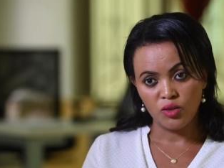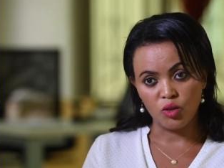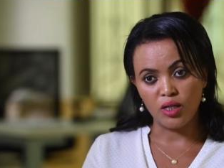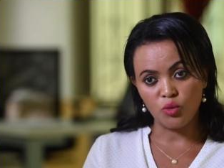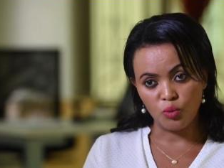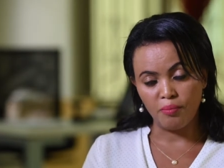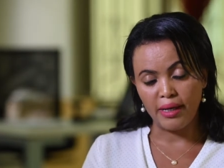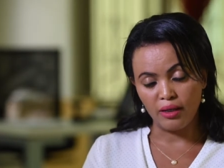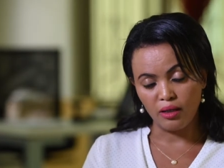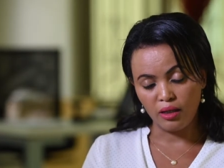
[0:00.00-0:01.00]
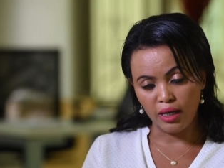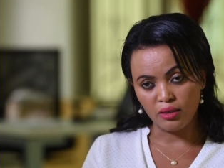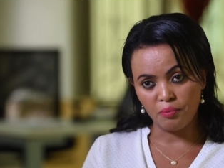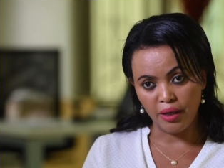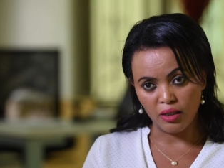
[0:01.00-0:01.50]
so that women
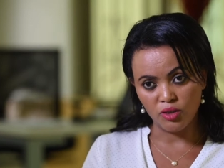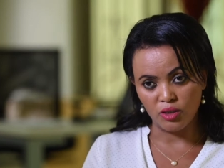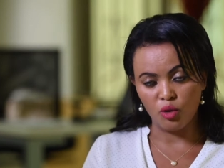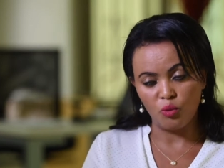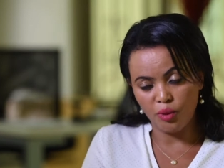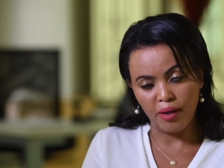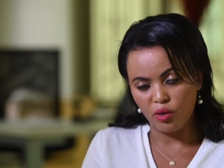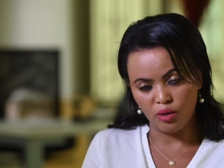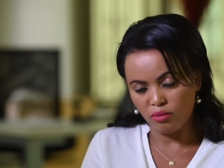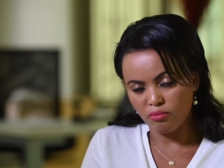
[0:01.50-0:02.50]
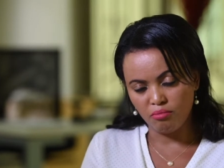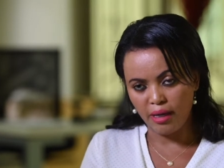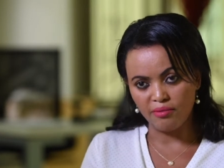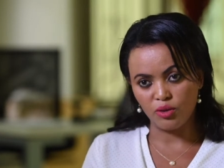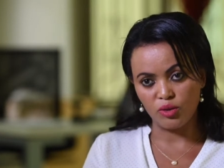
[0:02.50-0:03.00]
get PhD, or women or
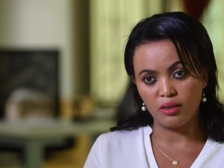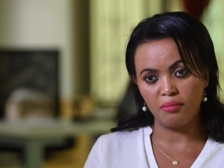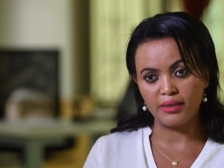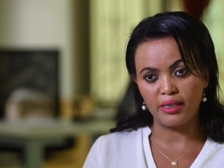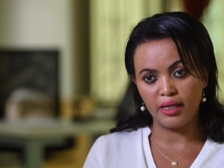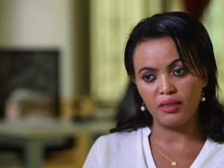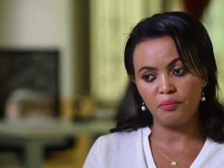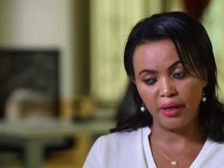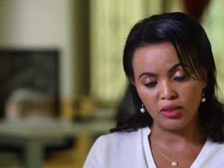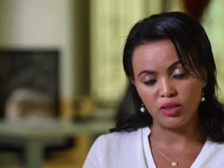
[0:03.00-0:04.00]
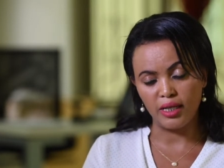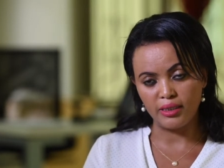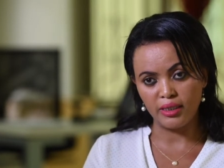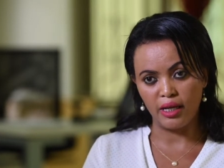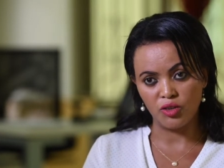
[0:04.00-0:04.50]
men for that matter, get PhD
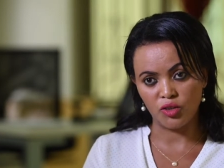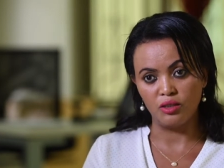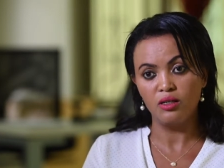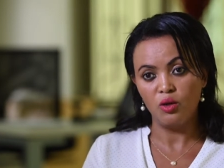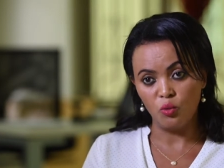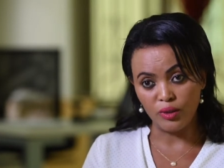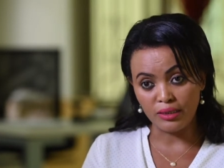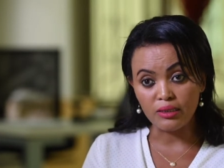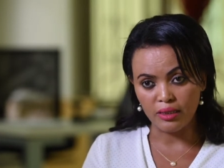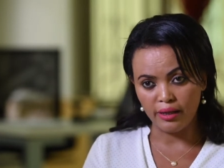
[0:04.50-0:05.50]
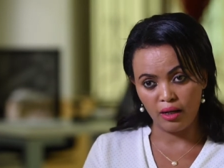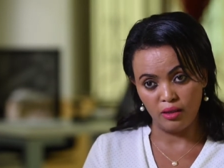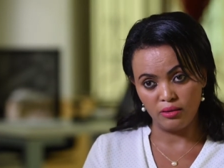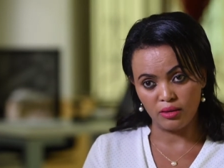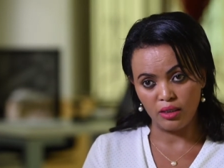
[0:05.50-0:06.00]
education within their
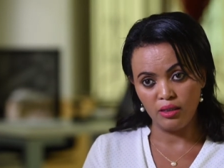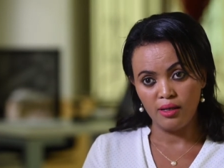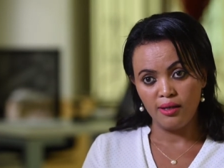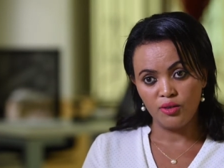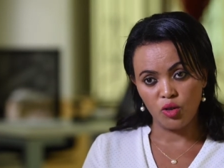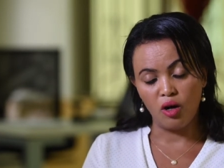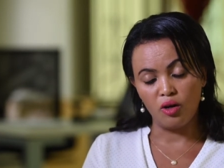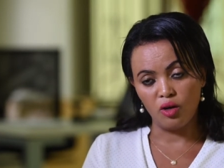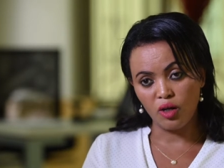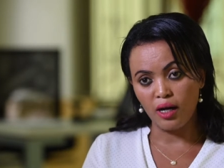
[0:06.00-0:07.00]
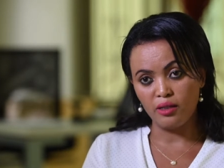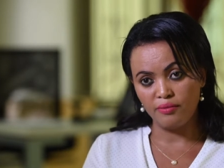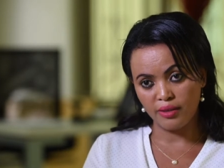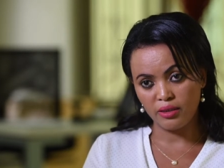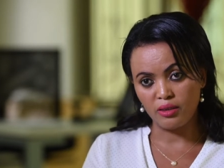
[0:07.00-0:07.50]
country. So our local
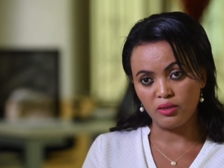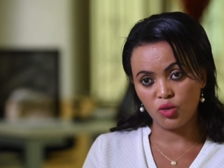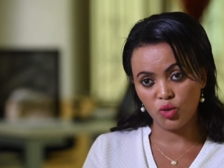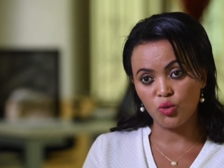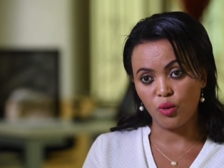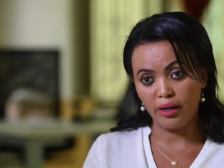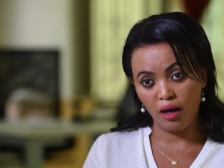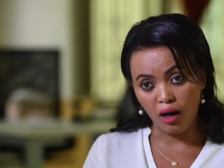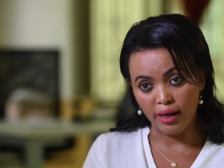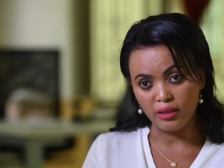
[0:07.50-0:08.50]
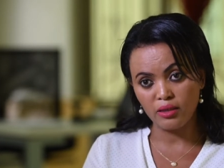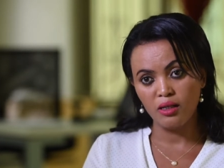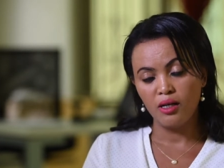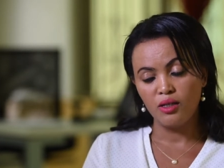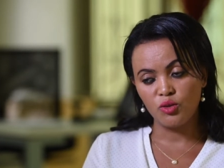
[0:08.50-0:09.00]
universities should work hard
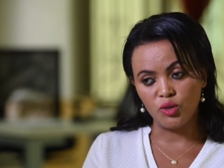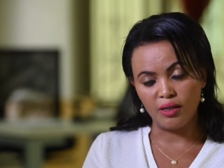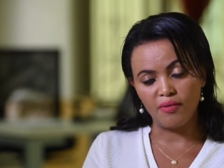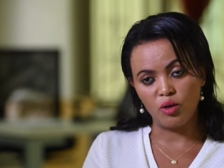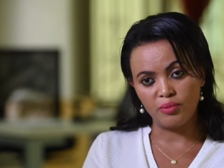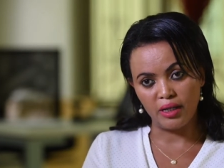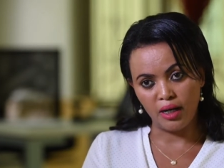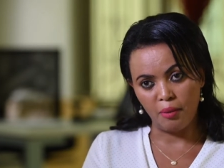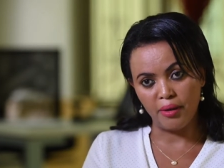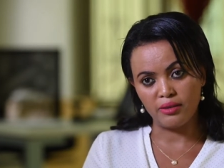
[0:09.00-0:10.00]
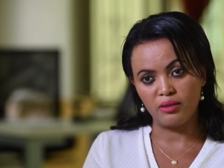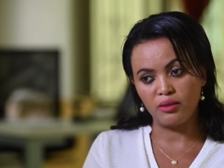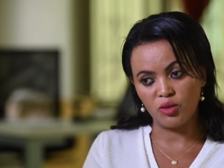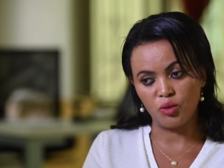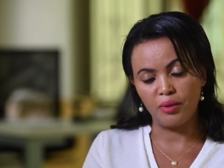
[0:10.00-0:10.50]
to develop their
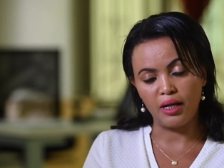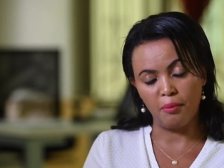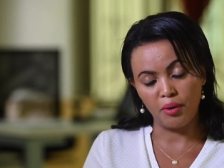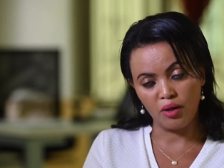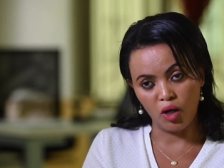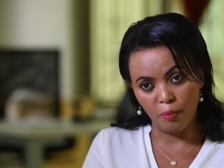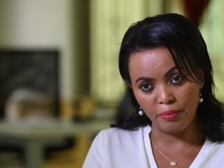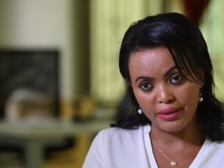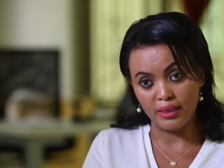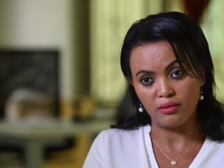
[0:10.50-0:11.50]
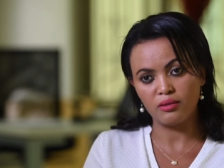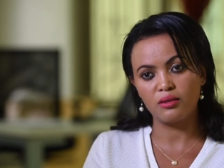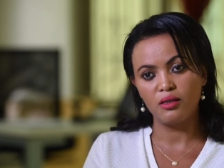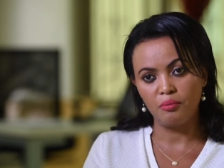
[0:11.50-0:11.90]
capacities to become competent